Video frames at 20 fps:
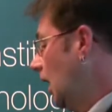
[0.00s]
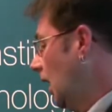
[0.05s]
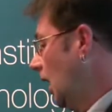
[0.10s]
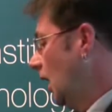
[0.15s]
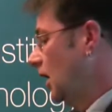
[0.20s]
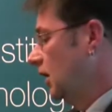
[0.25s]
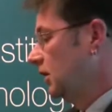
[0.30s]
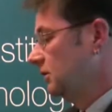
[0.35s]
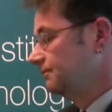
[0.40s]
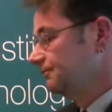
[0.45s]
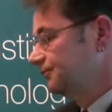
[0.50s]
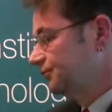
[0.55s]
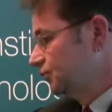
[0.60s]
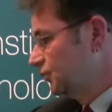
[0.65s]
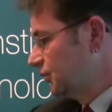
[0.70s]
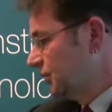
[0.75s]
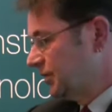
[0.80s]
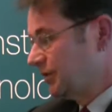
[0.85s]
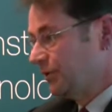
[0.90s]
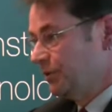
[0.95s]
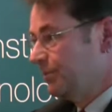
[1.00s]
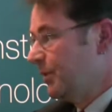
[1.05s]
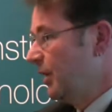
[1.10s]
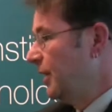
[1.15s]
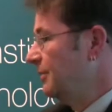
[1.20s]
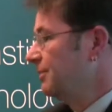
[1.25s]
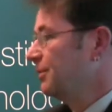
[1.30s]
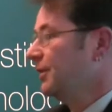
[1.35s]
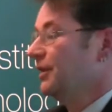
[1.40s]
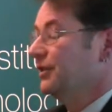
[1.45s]
to
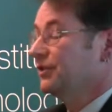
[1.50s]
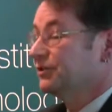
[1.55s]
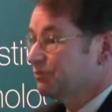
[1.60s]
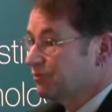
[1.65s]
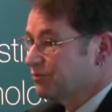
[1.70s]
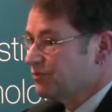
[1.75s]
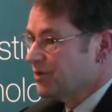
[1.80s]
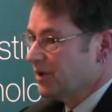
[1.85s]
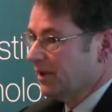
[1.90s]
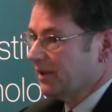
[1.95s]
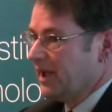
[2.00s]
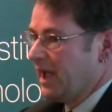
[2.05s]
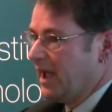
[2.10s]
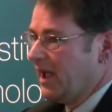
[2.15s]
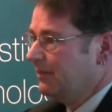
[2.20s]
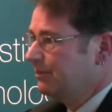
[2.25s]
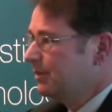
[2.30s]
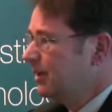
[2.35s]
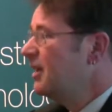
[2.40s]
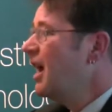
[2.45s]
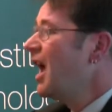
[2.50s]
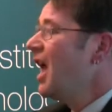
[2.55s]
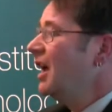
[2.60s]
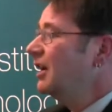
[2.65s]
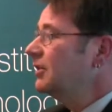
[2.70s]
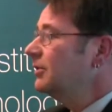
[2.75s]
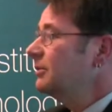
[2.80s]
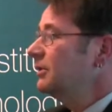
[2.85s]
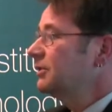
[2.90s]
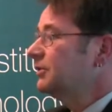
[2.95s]
people is really hampered.
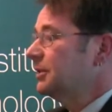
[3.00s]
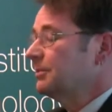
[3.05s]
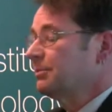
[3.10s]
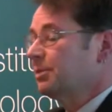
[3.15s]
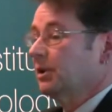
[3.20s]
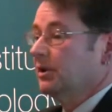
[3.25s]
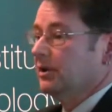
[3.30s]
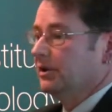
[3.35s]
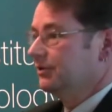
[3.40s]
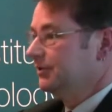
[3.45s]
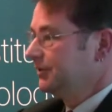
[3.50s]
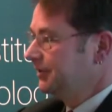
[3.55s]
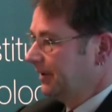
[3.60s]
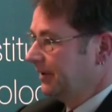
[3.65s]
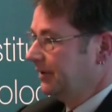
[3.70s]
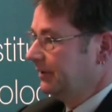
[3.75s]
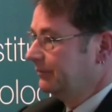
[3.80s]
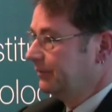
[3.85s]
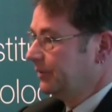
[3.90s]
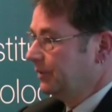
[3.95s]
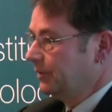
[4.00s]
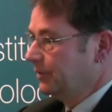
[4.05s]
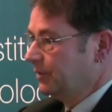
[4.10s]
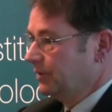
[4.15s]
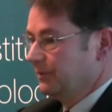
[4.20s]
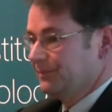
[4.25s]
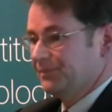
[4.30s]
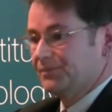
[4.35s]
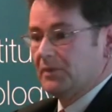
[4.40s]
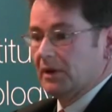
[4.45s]
Something simple as, if
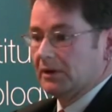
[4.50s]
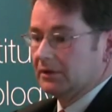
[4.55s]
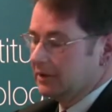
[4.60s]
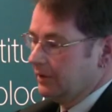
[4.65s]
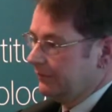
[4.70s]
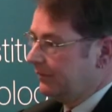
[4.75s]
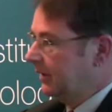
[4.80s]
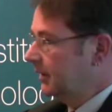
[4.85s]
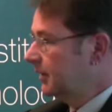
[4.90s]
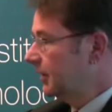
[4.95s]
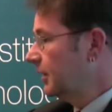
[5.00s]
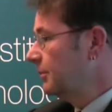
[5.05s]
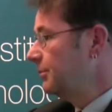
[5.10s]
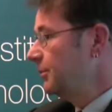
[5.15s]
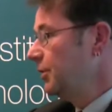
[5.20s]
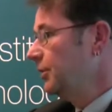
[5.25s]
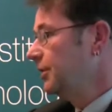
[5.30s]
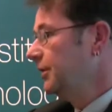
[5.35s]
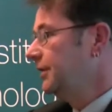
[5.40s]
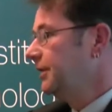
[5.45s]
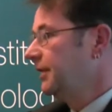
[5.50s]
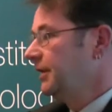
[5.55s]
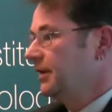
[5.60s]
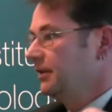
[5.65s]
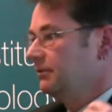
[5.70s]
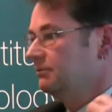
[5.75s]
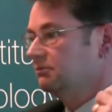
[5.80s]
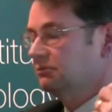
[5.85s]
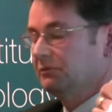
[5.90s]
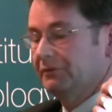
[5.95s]
you're living in a
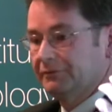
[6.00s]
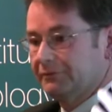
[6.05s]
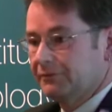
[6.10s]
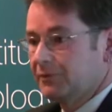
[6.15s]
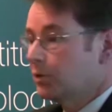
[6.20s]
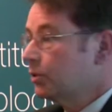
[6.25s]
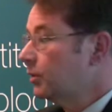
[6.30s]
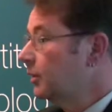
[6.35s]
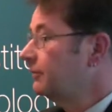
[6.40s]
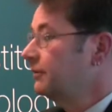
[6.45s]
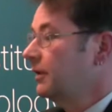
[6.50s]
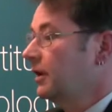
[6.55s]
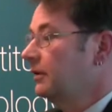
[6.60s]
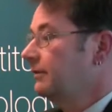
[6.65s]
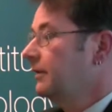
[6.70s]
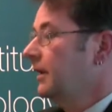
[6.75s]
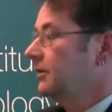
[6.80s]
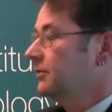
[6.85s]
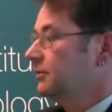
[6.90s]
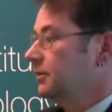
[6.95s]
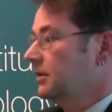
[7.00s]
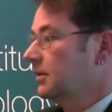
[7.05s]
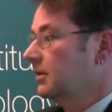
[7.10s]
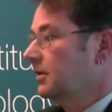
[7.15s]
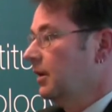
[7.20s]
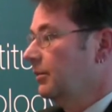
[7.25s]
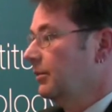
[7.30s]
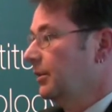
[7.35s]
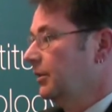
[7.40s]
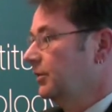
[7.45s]
community 400 or 500
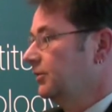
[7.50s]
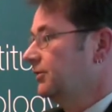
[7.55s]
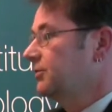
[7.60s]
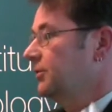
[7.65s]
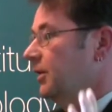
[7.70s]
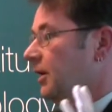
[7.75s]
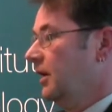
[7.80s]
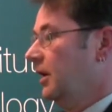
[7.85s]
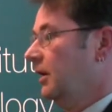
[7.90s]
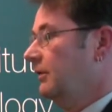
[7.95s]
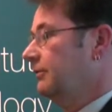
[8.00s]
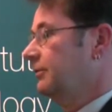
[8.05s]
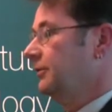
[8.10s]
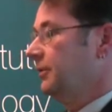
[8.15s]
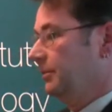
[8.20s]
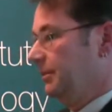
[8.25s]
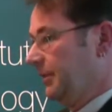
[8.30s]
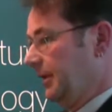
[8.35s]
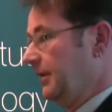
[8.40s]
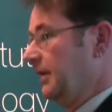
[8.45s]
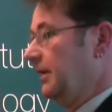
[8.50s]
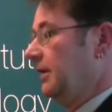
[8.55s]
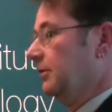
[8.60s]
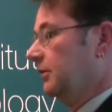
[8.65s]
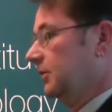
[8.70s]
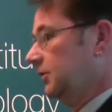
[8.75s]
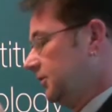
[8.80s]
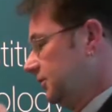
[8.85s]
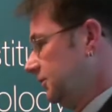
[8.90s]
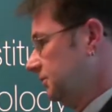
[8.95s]
kilometres drive from the
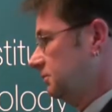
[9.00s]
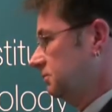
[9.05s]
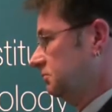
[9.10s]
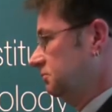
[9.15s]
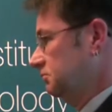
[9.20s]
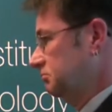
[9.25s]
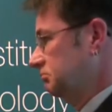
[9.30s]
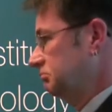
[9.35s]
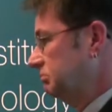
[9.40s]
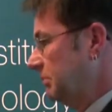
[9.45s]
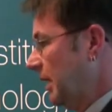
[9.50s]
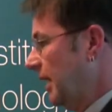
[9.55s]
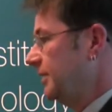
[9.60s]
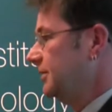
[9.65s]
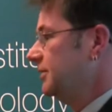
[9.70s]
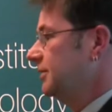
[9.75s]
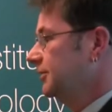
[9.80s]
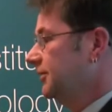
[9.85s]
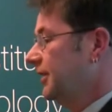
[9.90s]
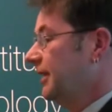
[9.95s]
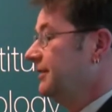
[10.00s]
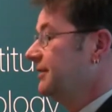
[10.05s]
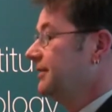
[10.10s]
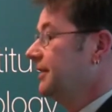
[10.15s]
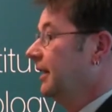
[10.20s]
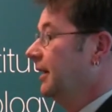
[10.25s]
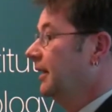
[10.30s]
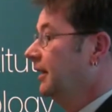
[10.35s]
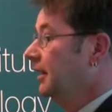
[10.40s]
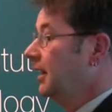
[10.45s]
nearest major
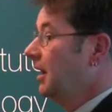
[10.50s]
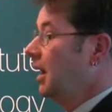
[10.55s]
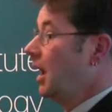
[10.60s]
centre,